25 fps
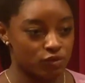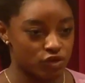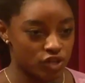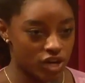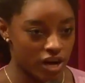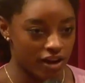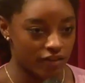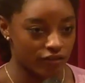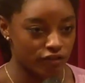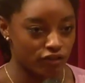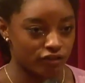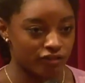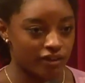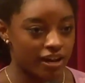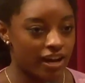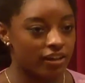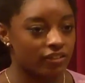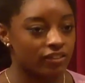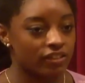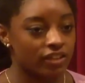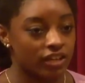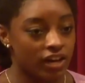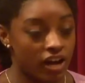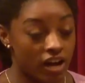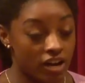travel
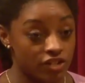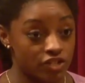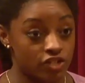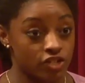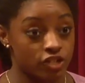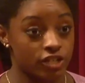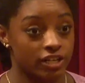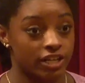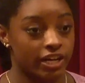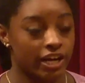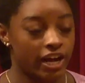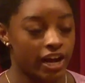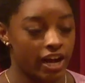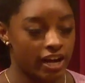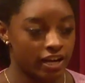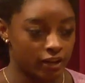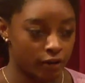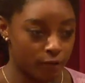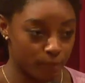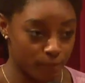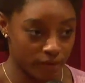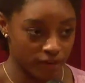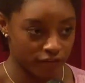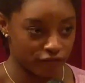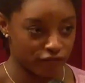around the country, and
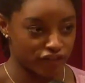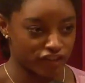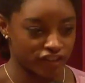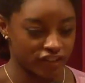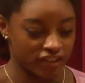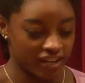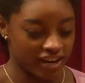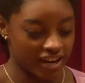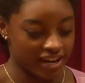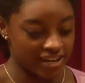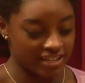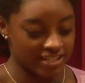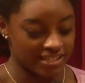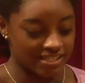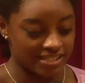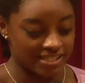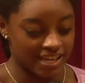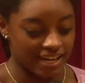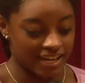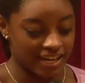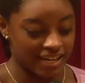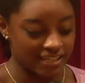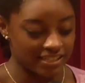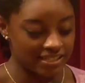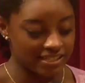compete for the United
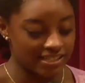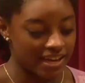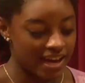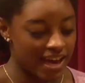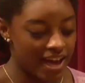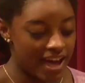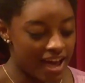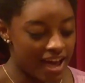States.